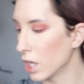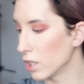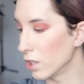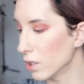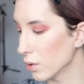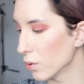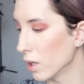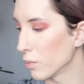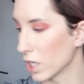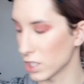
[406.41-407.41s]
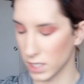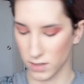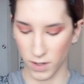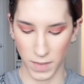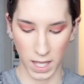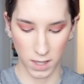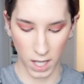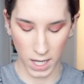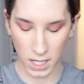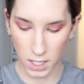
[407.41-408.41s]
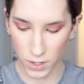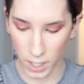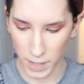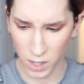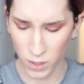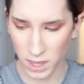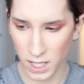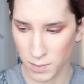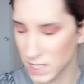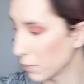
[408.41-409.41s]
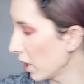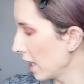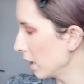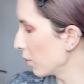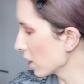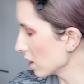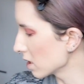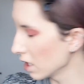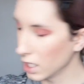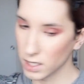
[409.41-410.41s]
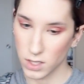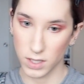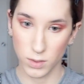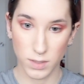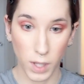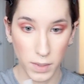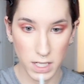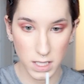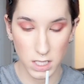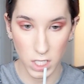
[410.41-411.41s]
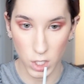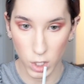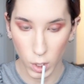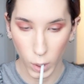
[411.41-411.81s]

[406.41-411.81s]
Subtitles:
new brushes from that line. They're coming out with double-ended brushes. So this one's probably discontinued.